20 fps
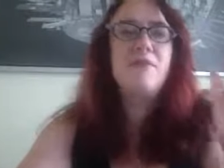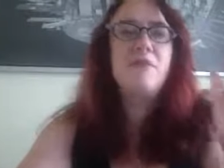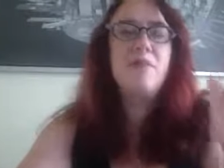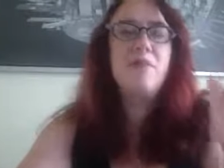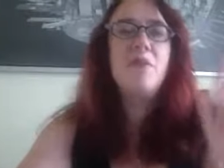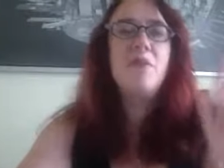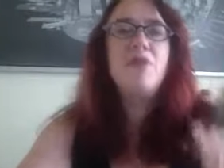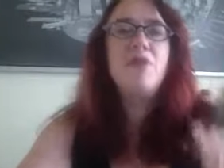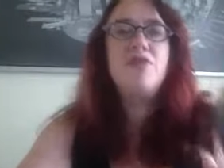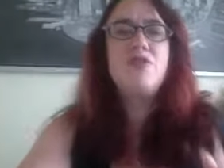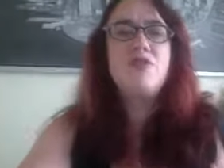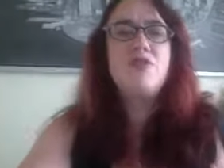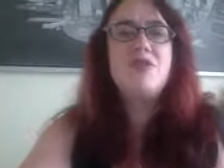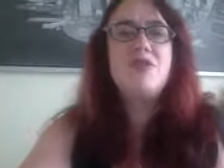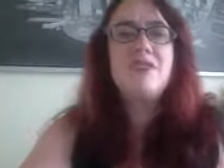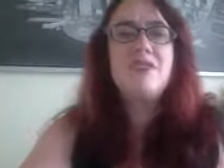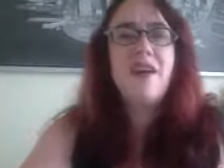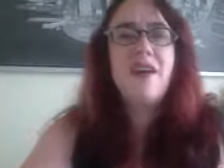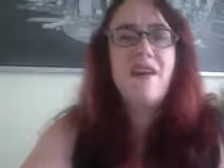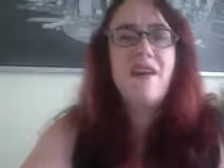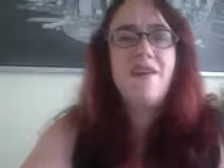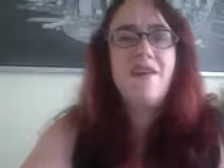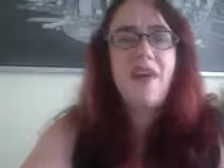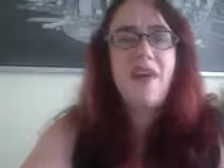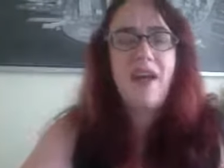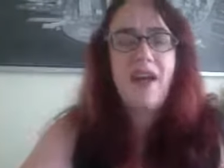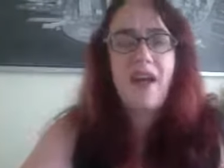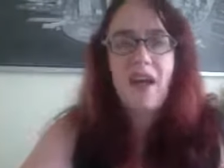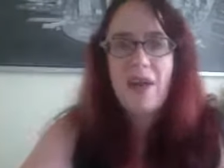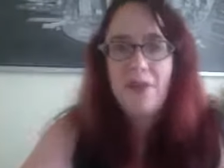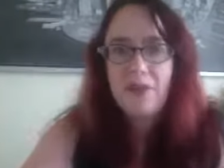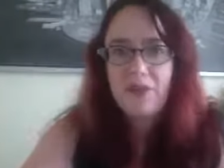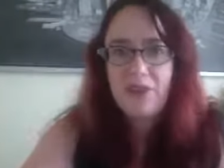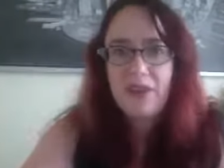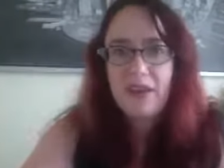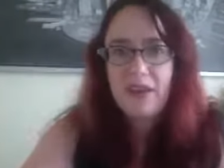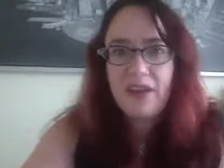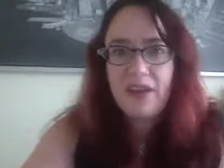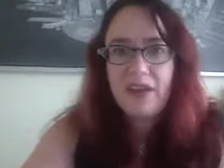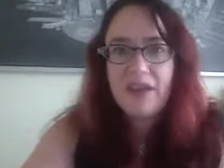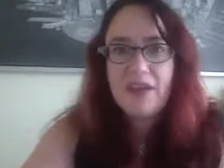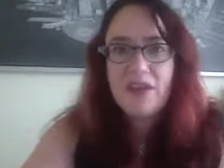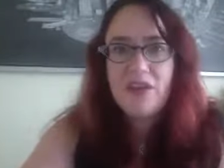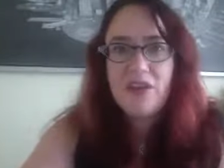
put yourself out there.